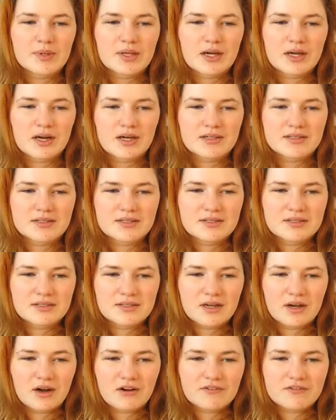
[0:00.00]
because
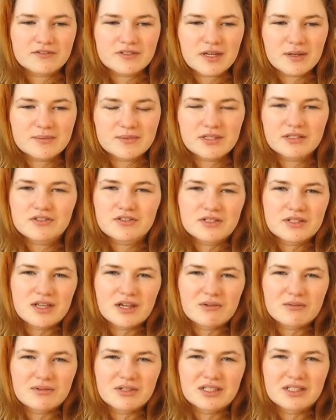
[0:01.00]
oftentimes I'll just
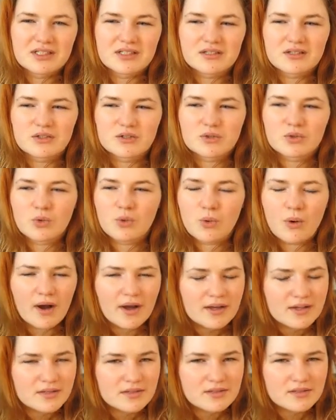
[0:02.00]
get really
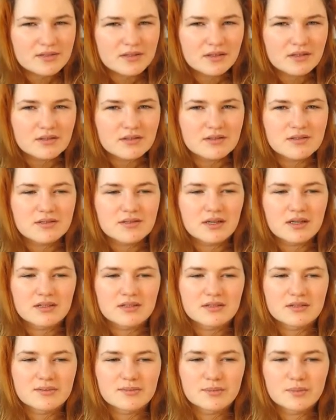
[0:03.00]
quiet
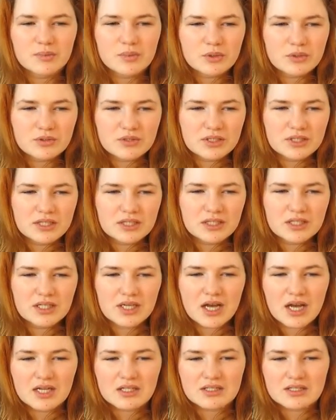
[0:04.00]
and
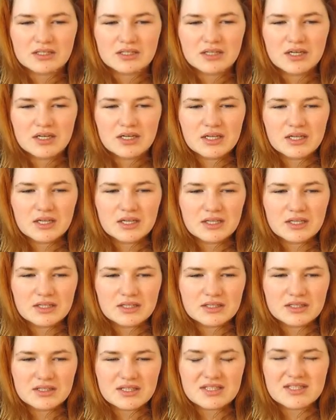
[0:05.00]
moody and
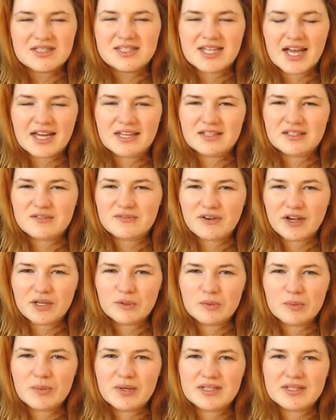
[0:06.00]

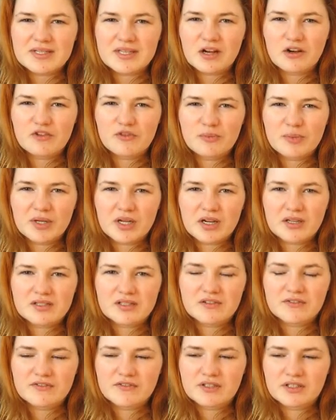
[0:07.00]
dissatisfied with myself because
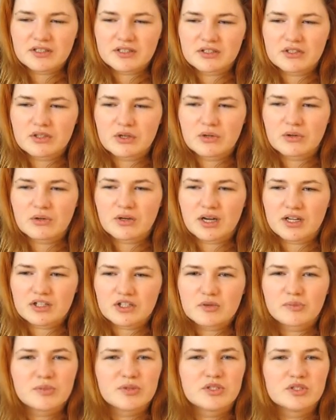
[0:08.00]
I feel, you know, I
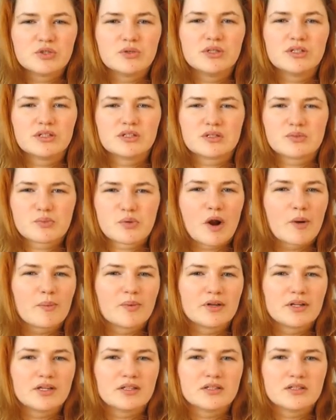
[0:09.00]
should be doing this
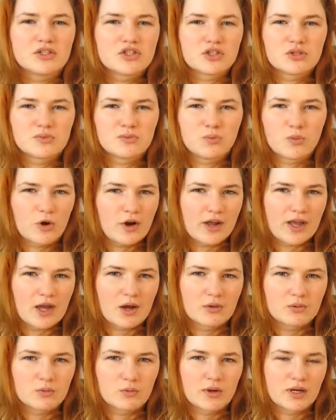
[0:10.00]
properly, this should work
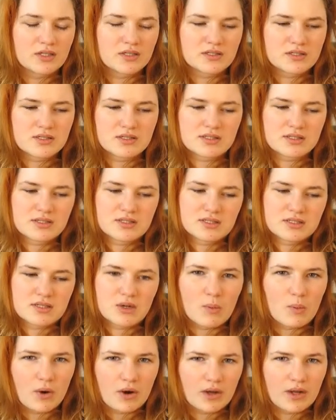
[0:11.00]
out, why does this
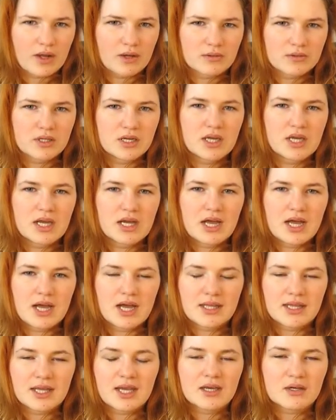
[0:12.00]
not work out?
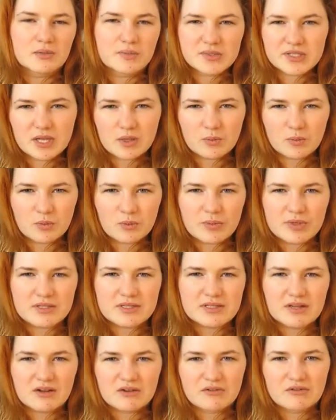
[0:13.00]
And I get upset with
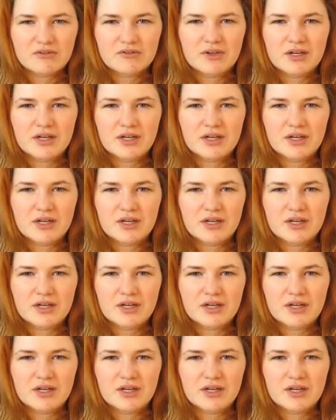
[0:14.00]
myself.